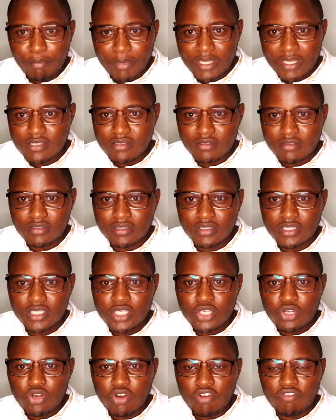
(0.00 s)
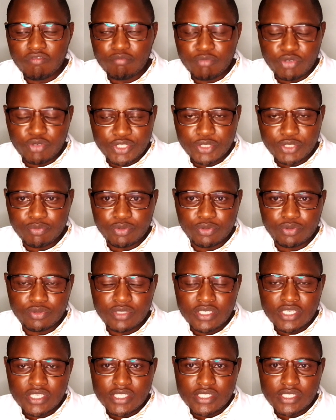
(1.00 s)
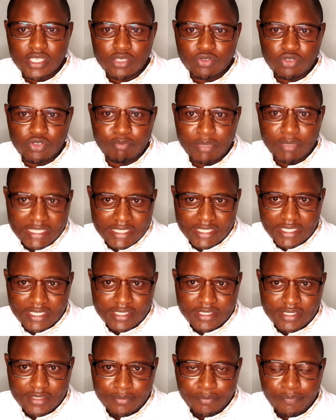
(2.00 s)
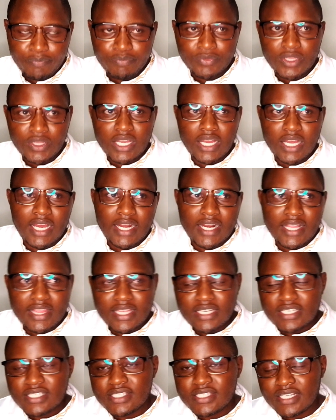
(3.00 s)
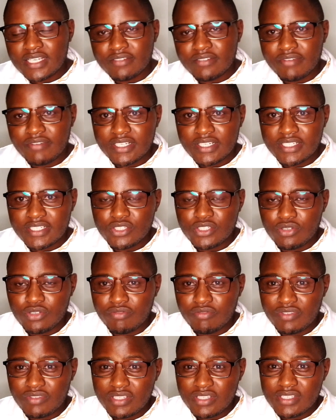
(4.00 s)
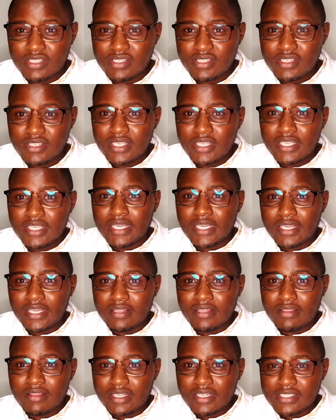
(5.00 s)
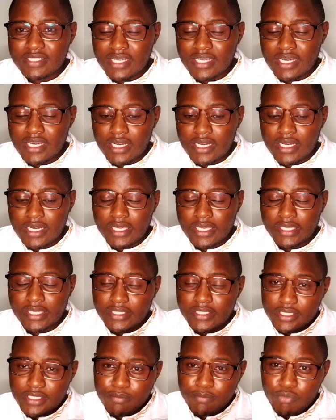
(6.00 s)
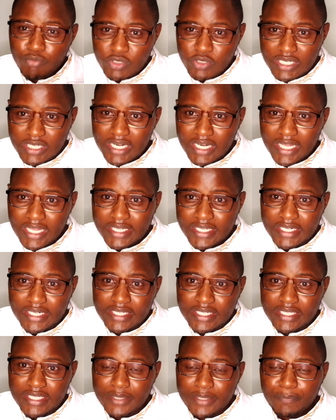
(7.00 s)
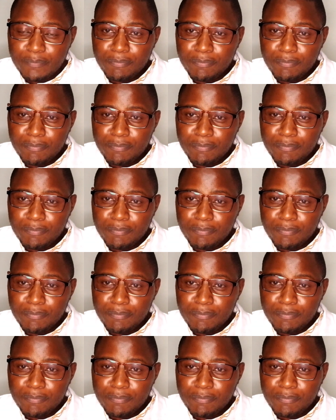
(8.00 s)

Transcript: person of multiple sexual partners. Another disadvantage of these is that it is most likely